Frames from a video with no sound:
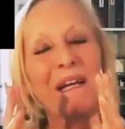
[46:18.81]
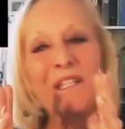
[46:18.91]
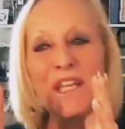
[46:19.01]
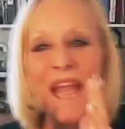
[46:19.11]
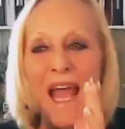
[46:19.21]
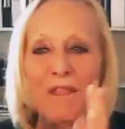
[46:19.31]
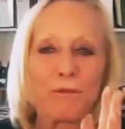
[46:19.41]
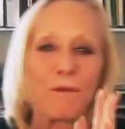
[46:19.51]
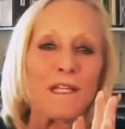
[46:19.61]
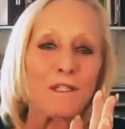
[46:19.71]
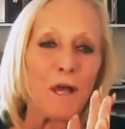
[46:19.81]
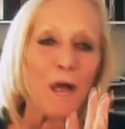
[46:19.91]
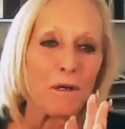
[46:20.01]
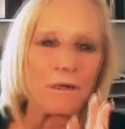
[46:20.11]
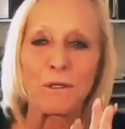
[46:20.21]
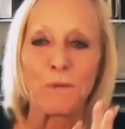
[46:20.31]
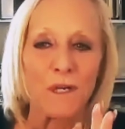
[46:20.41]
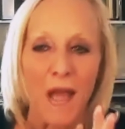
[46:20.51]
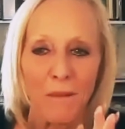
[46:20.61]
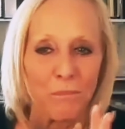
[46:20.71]
but she had three daughters who were
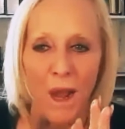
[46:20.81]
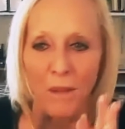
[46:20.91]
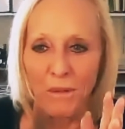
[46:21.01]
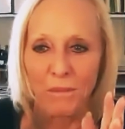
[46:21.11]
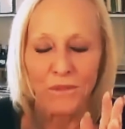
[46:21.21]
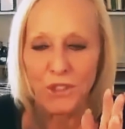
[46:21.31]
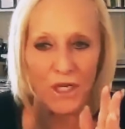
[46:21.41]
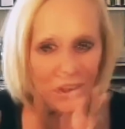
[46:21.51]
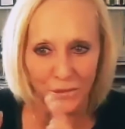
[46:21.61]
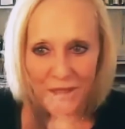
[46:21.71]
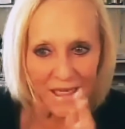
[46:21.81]
not problem children.